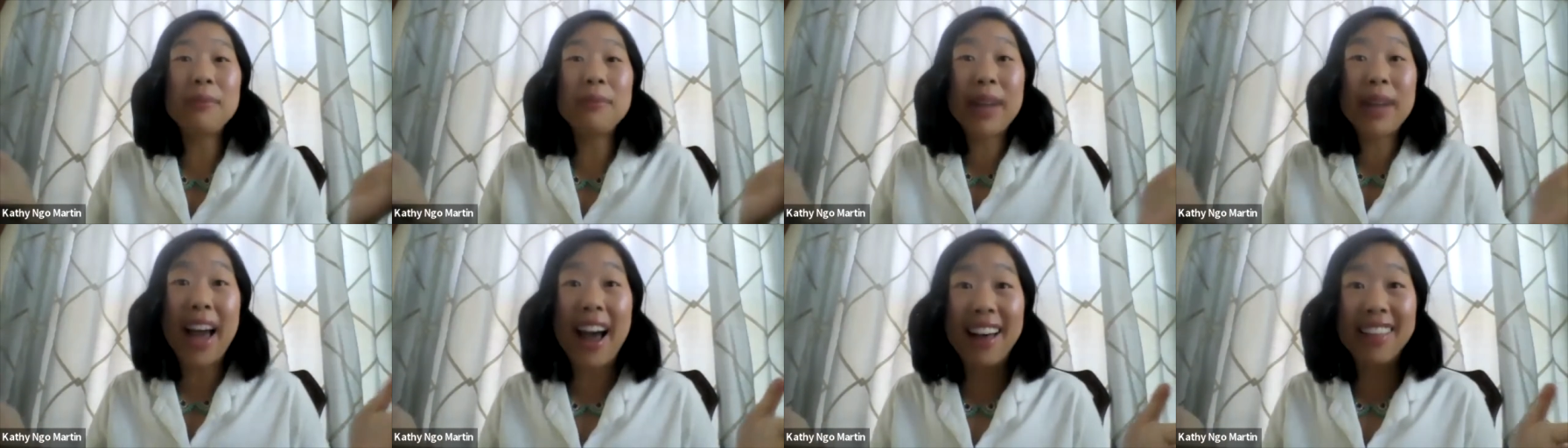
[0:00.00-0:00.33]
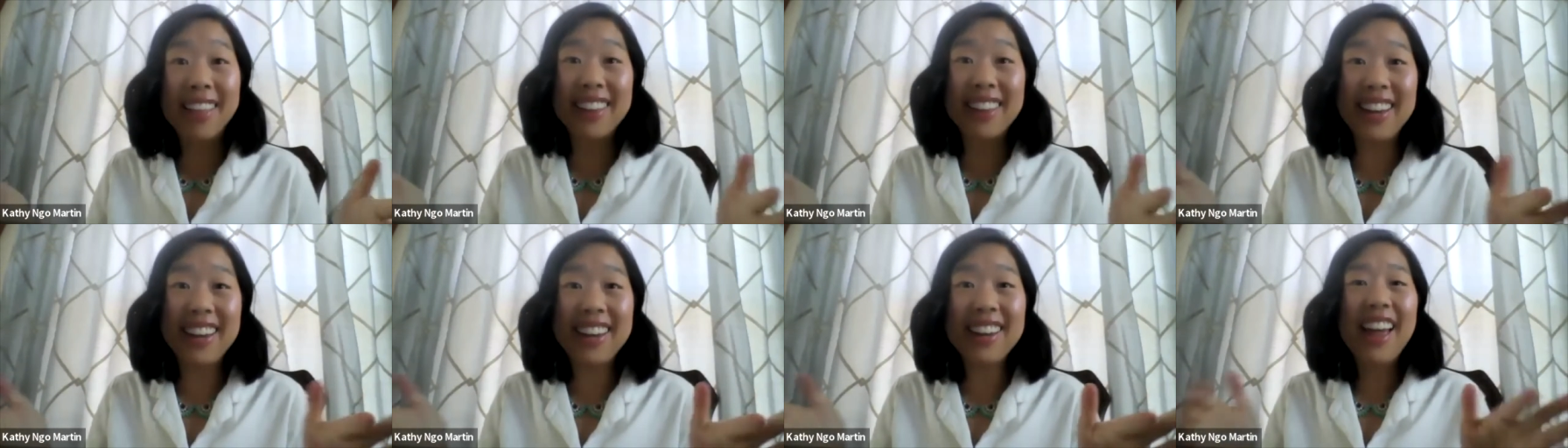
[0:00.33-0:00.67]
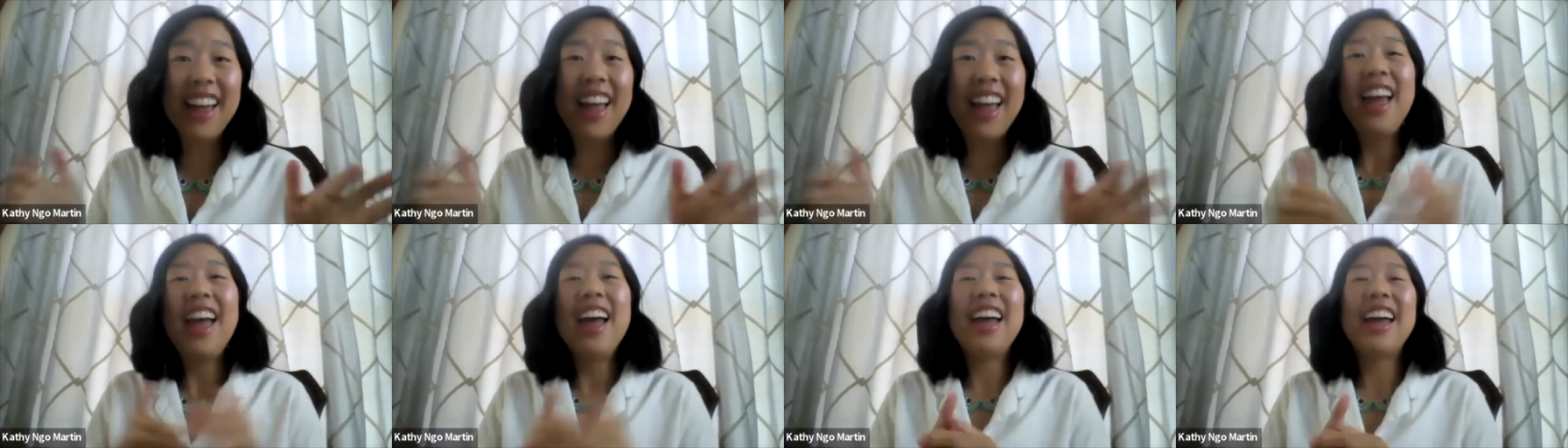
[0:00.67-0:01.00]
I'm Kathy,
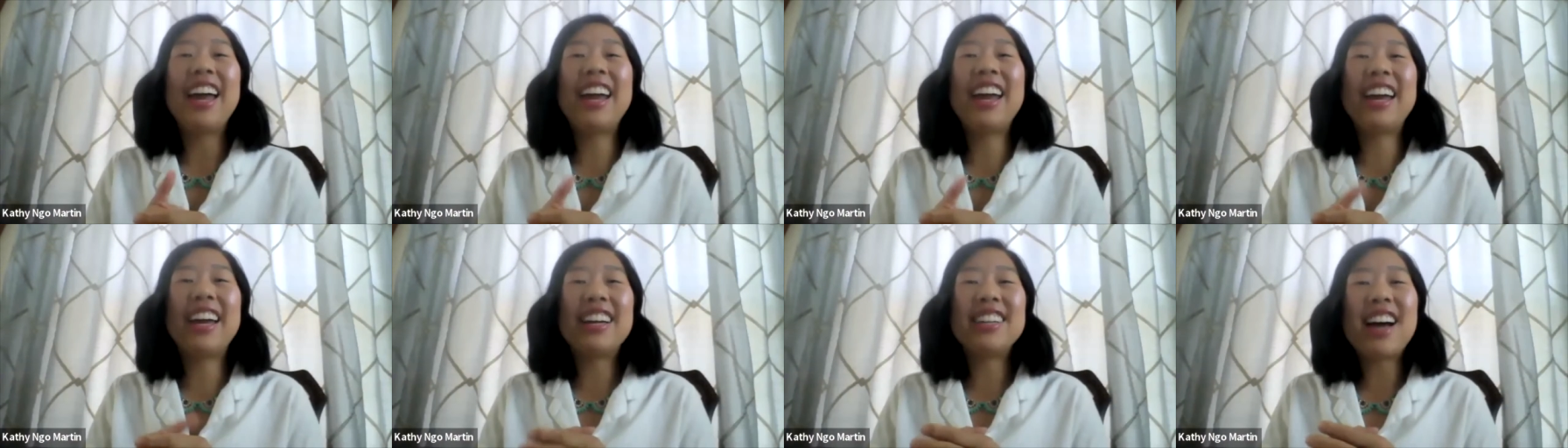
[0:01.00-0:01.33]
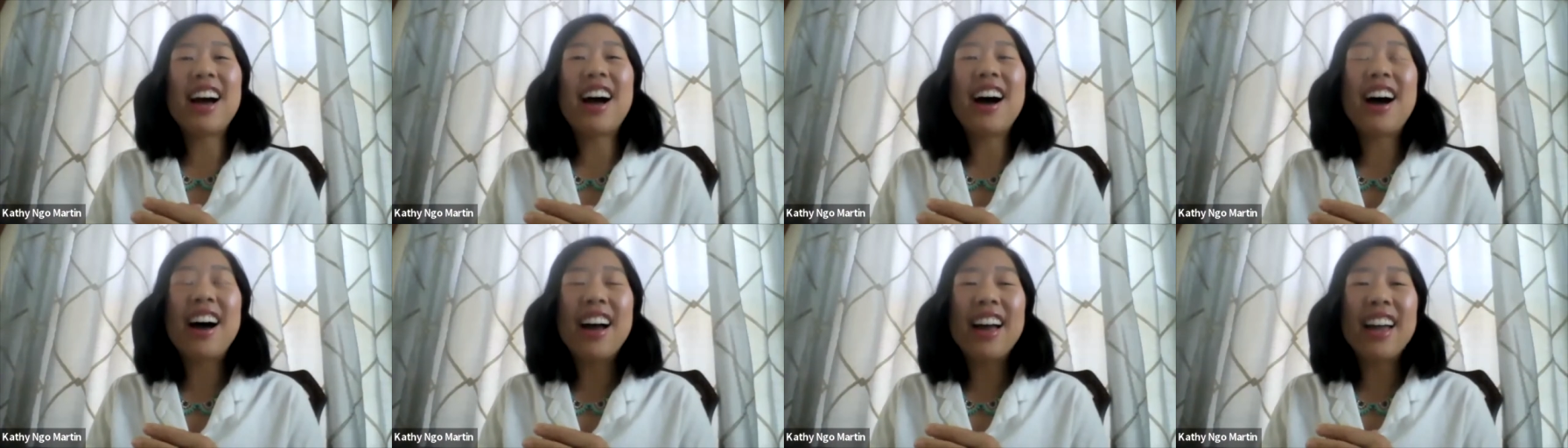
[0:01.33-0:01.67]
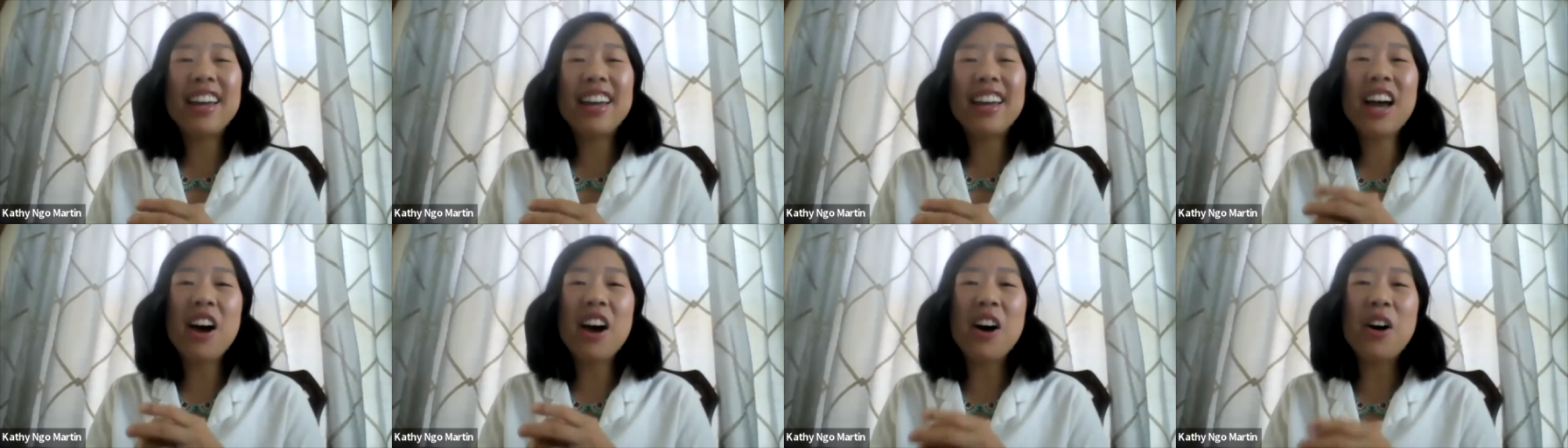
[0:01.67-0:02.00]
and
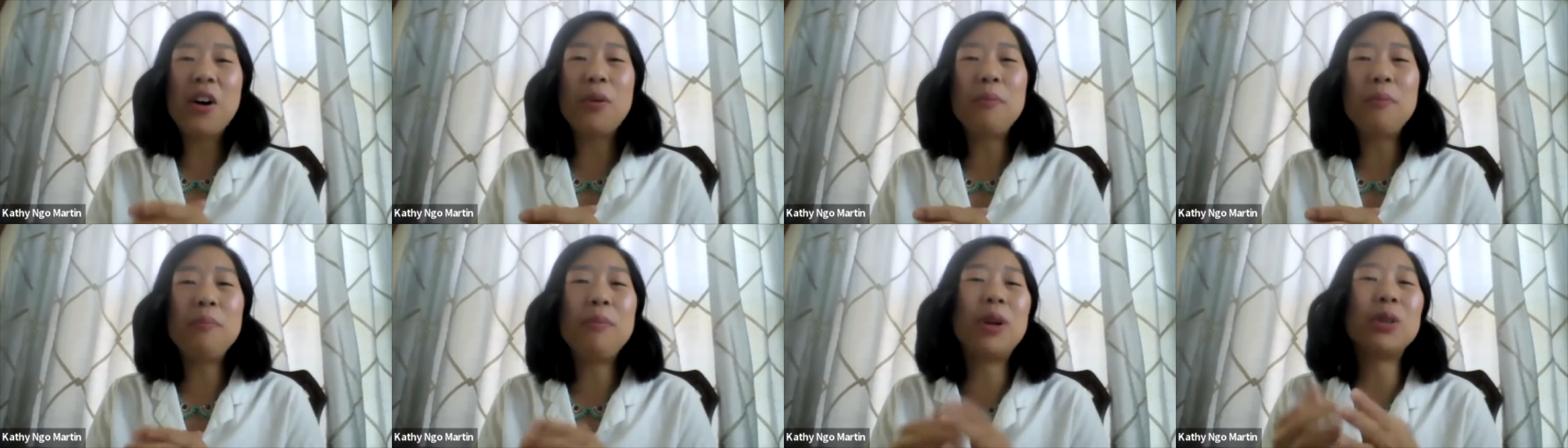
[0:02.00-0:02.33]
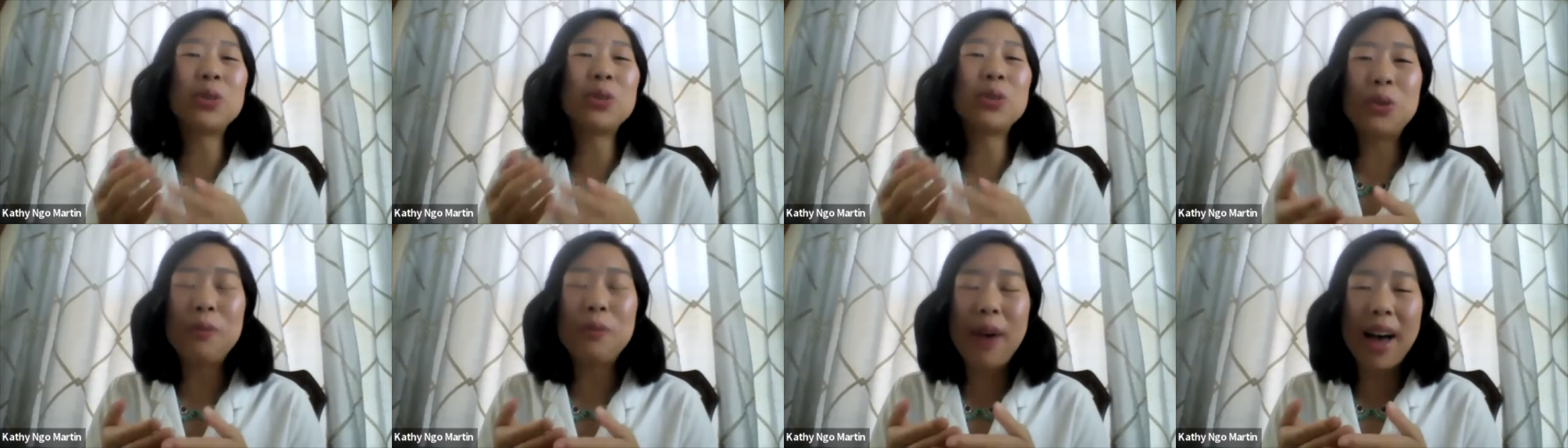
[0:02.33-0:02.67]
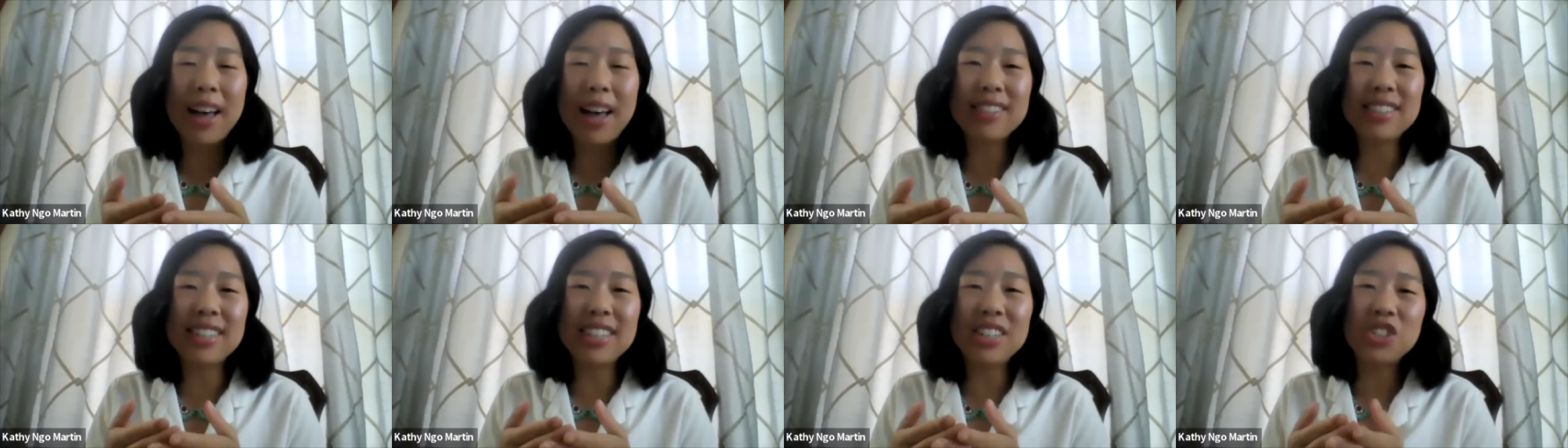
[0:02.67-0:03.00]
I help middle school
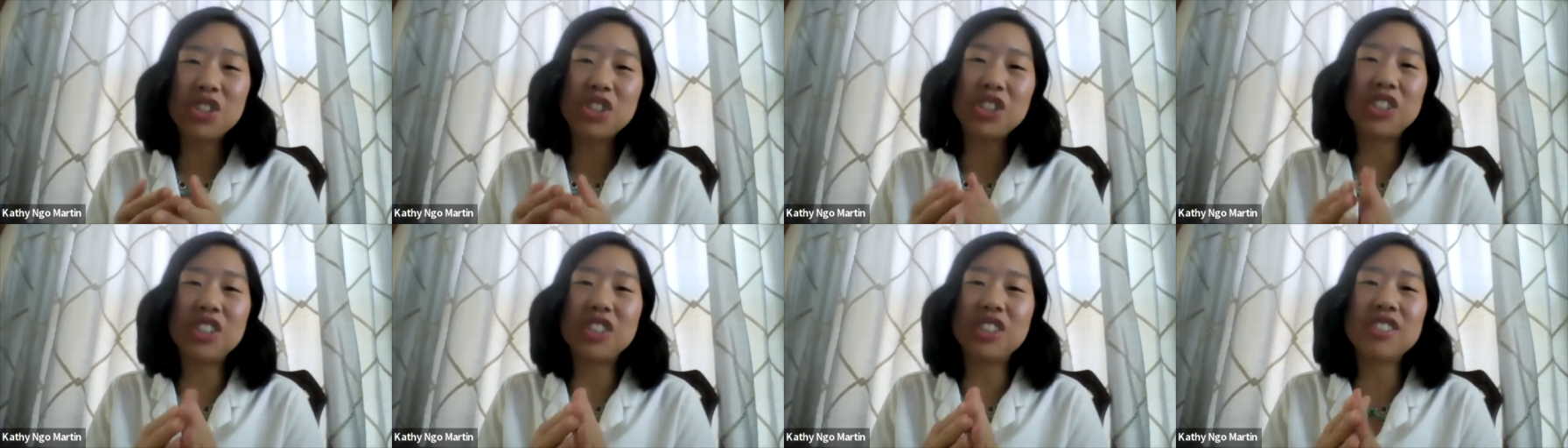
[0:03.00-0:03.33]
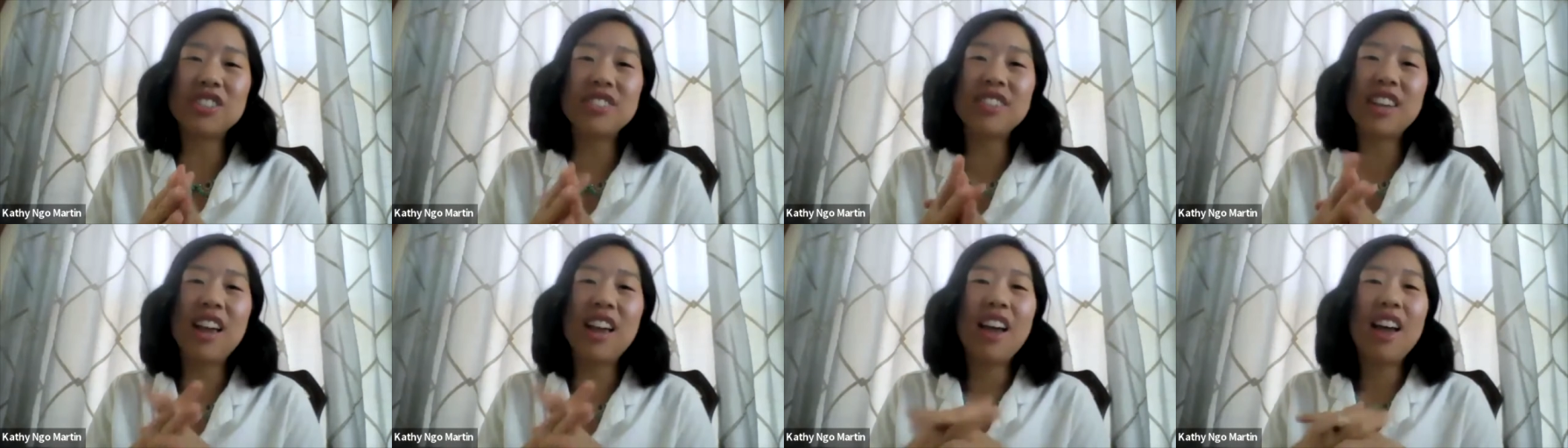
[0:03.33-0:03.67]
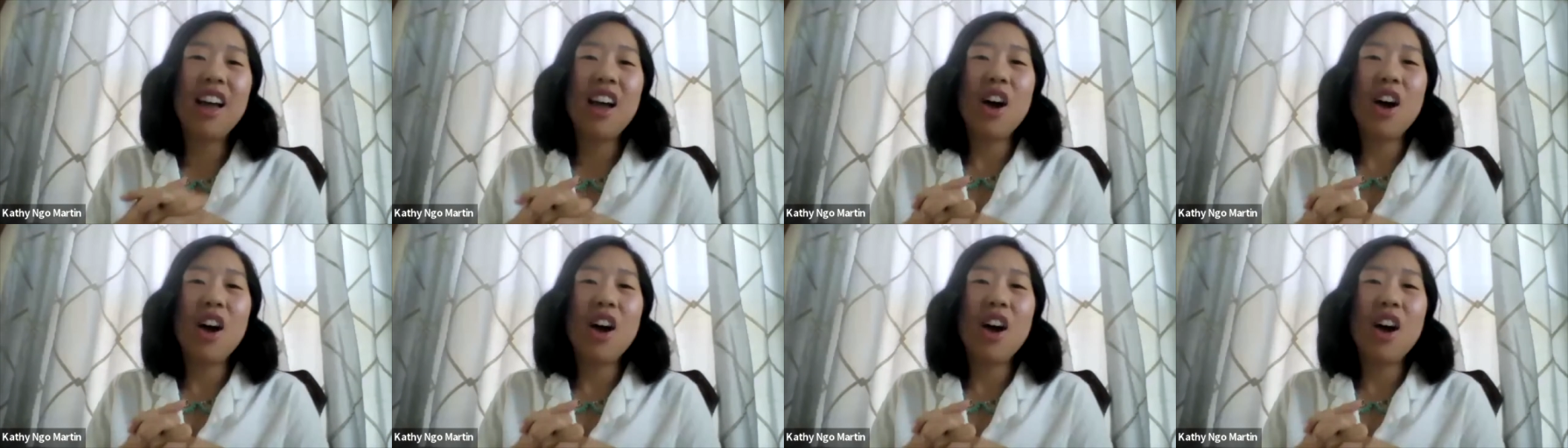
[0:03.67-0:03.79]
math teachers